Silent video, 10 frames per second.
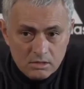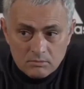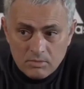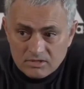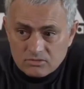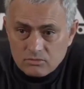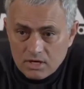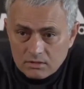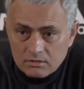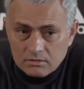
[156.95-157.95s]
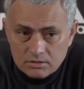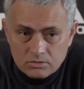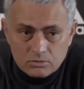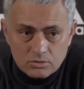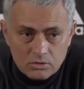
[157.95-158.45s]
And my striker
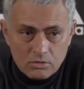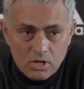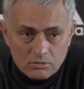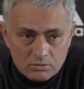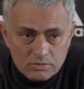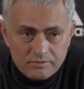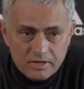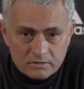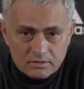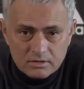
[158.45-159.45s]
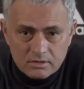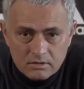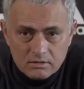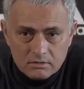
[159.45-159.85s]
needs to know how to defend.